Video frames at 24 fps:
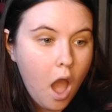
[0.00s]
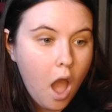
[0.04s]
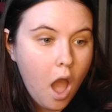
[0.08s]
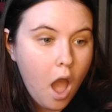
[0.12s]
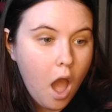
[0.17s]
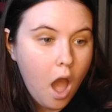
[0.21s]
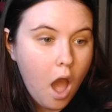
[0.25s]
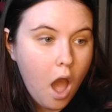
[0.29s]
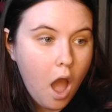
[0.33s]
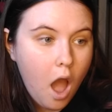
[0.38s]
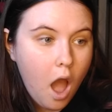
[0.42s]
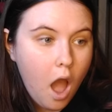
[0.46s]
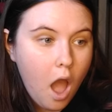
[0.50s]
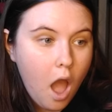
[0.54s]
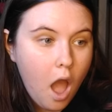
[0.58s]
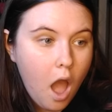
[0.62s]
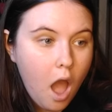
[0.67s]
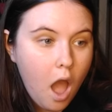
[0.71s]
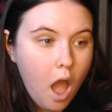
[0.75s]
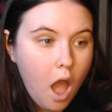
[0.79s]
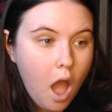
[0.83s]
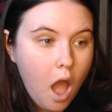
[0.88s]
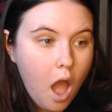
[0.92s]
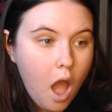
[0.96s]
all right.
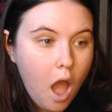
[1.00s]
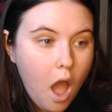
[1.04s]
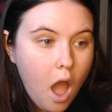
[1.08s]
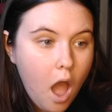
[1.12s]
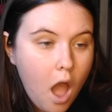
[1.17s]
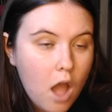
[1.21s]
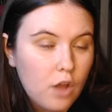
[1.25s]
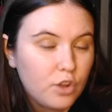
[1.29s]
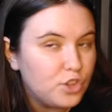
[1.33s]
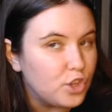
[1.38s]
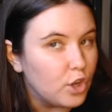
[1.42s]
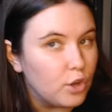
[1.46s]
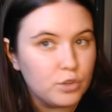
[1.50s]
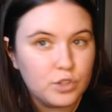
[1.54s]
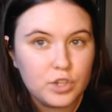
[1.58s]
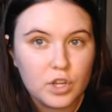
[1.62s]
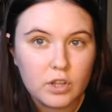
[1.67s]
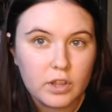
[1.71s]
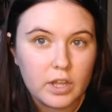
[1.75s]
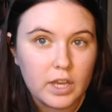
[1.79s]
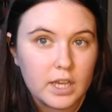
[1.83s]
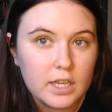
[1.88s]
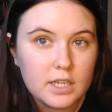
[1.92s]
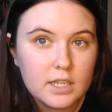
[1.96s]
Don't do
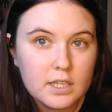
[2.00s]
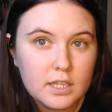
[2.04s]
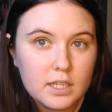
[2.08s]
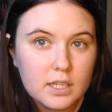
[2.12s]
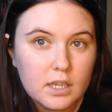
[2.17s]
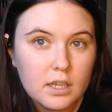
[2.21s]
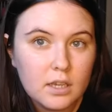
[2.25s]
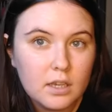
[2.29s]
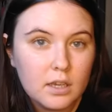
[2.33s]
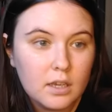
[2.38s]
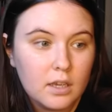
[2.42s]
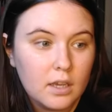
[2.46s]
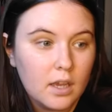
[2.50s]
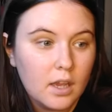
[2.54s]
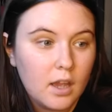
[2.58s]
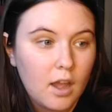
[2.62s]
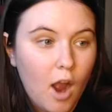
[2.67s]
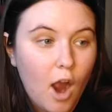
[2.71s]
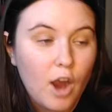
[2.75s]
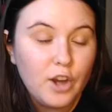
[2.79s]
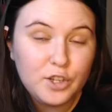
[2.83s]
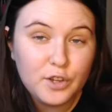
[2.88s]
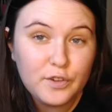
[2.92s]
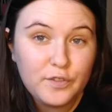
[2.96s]
this. Are
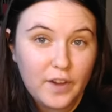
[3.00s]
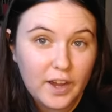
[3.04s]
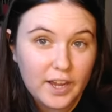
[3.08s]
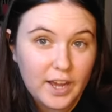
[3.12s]
you fucking